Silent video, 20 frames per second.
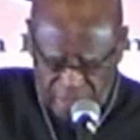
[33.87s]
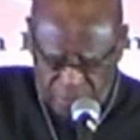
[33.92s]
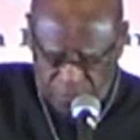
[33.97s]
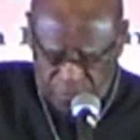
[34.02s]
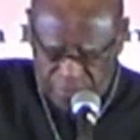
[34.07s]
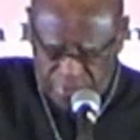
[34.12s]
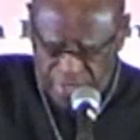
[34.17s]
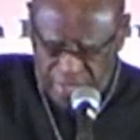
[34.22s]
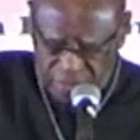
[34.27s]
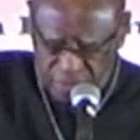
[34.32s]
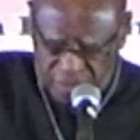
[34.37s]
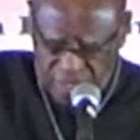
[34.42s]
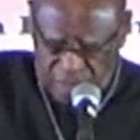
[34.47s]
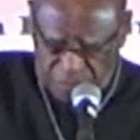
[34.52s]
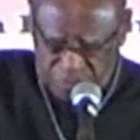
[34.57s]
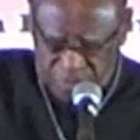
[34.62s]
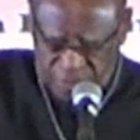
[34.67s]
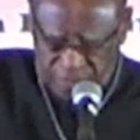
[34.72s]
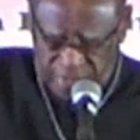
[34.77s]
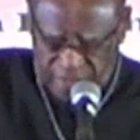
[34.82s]
when they had
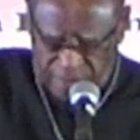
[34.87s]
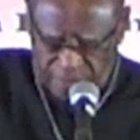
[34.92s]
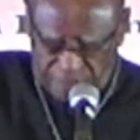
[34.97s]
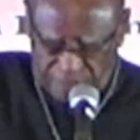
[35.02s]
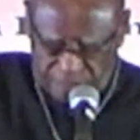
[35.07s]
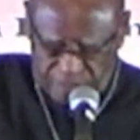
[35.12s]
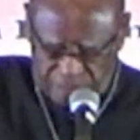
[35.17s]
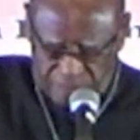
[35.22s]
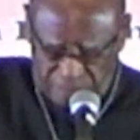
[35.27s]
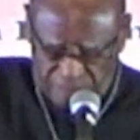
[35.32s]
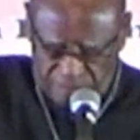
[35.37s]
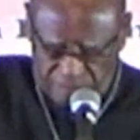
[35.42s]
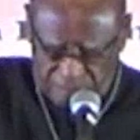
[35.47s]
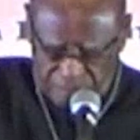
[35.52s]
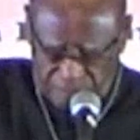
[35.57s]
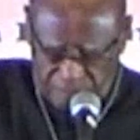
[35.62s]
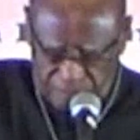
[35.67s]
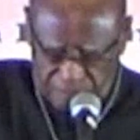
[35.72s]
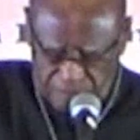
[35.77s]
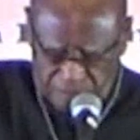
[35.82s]
come to him,
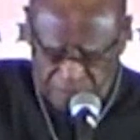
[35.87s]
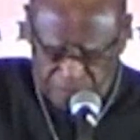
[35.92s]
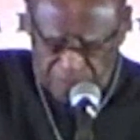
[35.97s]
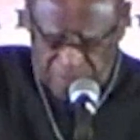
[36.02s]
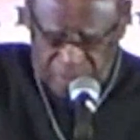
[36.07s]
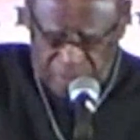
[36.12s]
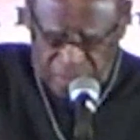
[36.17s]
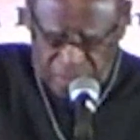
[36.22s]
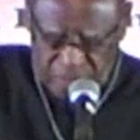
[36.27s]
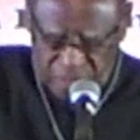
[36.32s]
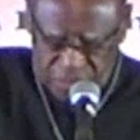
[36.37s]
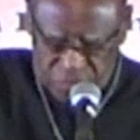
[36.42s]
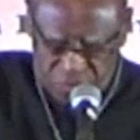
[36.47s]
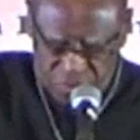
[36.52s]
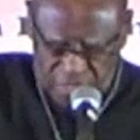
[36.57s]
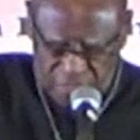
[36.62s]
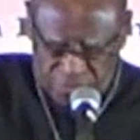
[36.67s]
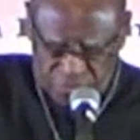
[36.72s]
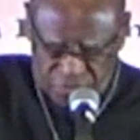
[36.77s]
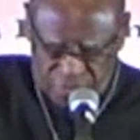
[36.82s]
he
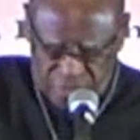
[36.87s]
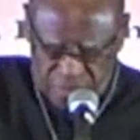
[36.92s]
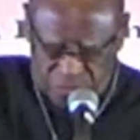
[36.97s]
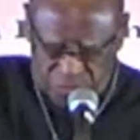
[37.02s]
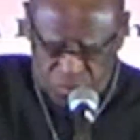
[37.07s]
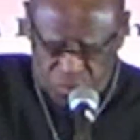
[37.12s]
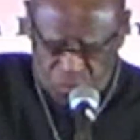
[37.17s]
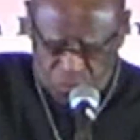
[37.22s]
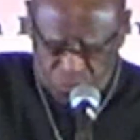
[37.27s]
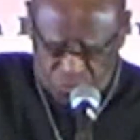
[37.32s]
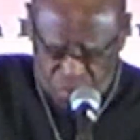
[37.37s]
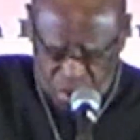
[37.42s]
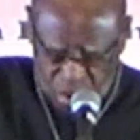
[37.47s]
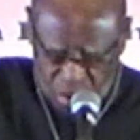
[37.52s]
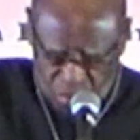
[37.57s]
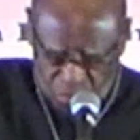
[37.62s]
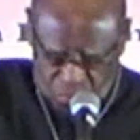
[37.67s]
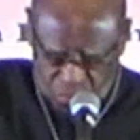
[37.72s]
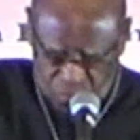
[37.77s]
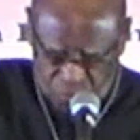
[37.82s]
said to them, You
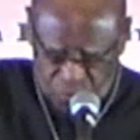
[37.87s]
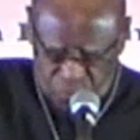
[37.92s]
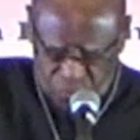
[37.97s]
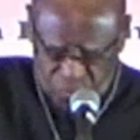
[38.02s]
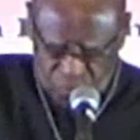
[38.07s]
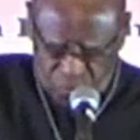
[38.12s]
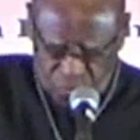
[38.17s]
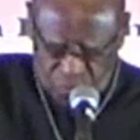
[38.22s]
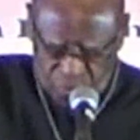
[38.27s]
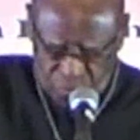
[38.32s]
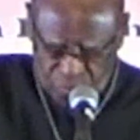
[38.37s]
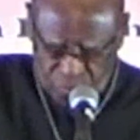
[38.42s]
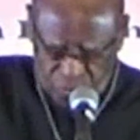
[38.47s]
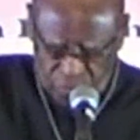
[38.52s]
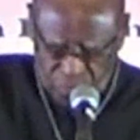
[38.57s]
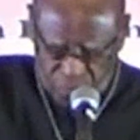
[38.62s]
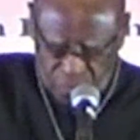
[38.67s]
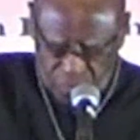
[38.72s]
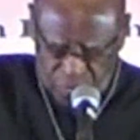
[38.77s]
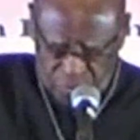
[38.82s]
know
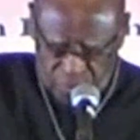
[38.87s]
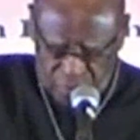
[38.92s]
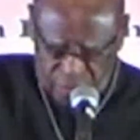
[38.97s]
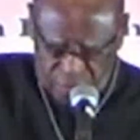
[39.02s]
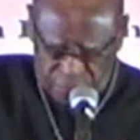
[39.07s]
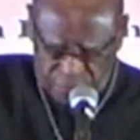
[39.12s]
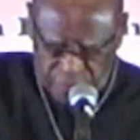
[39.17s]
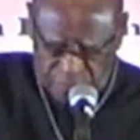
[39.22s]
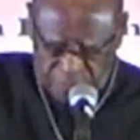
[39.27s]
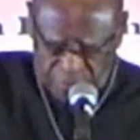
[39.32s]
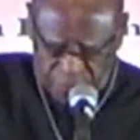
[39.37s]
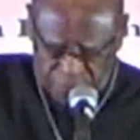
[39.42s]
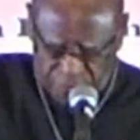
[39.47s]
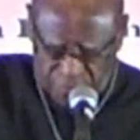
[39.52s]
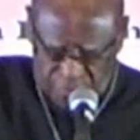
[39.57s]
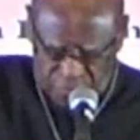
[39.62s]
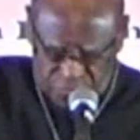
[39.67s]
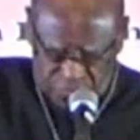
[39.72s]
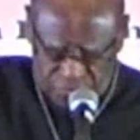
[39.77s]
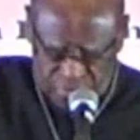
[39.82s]
from the
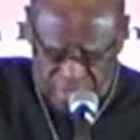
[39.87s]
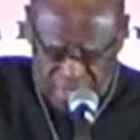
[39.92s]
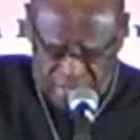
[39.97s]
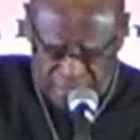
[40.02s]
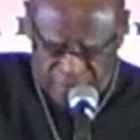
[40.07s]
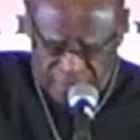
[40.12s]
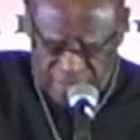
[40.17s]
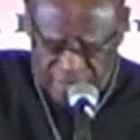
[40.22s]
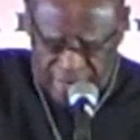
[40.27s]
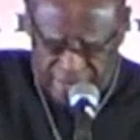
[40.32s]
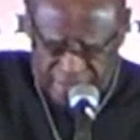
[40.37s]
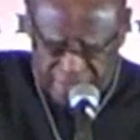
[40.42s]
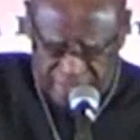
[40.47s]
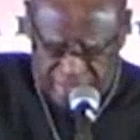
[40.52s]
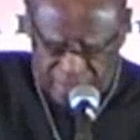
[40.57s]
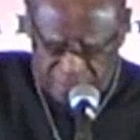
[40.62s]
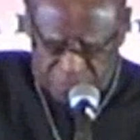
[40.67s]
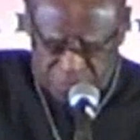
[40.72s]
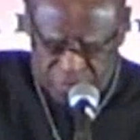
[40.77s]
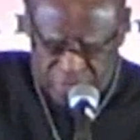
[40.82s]
first day that I
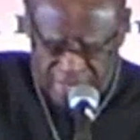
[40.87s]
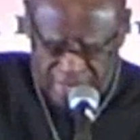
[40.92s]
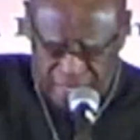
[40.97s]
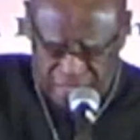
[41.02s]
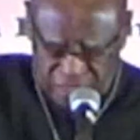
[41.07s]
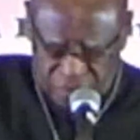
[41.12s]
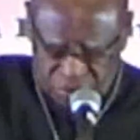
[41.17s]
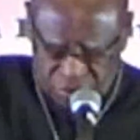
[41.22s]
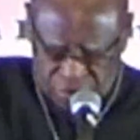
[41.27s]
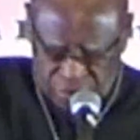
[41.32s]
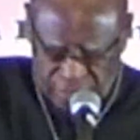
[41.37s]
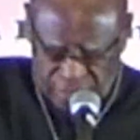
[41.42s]
came to Asia